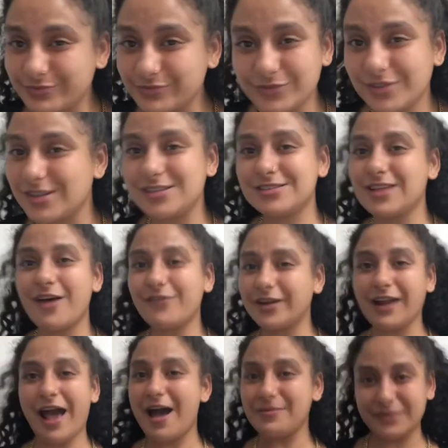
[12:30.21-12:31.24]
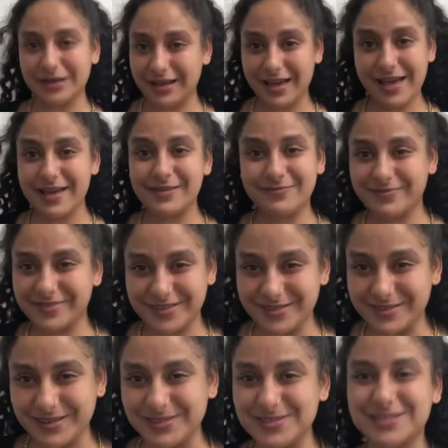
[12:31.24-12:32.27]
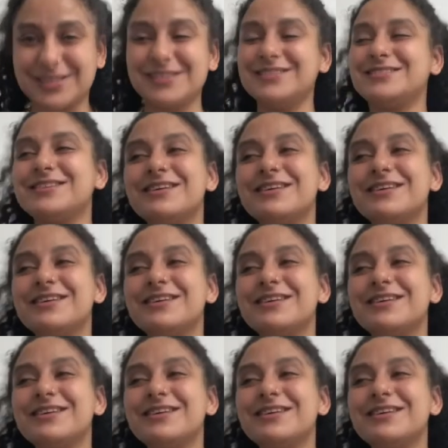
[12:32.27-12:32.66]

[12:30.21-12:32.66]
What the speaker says: it's never gonna happen again, because